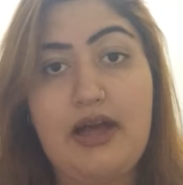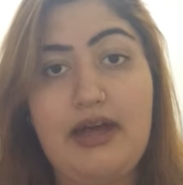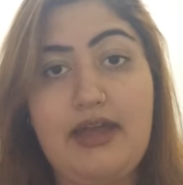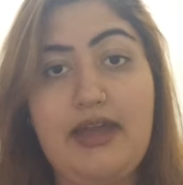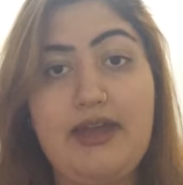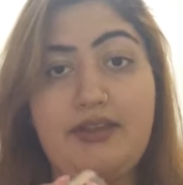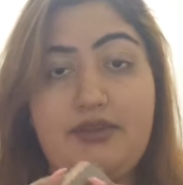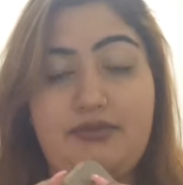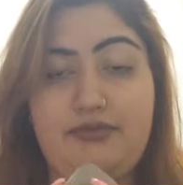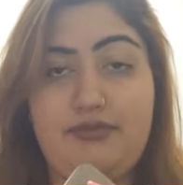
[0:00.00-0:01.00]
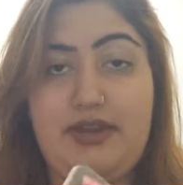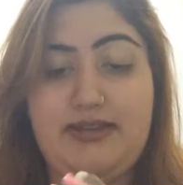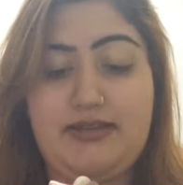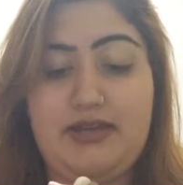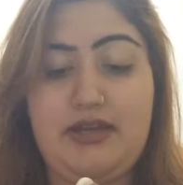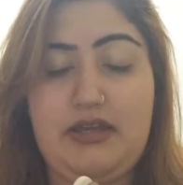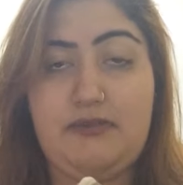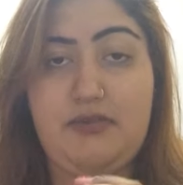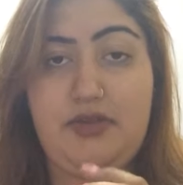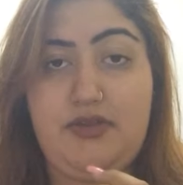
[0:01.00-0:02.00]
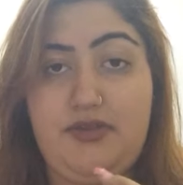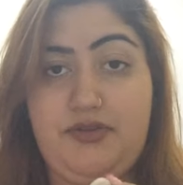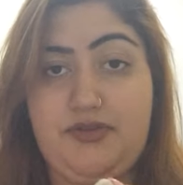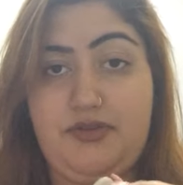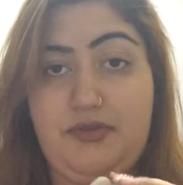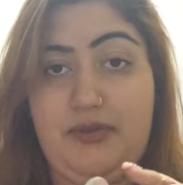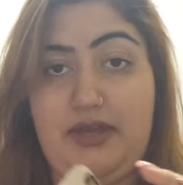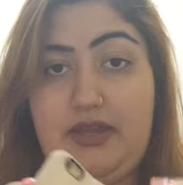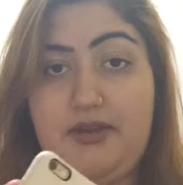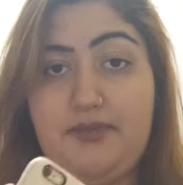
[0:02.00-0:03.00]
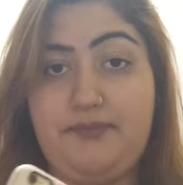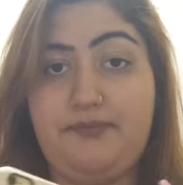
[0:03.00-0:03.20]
I had a great time doing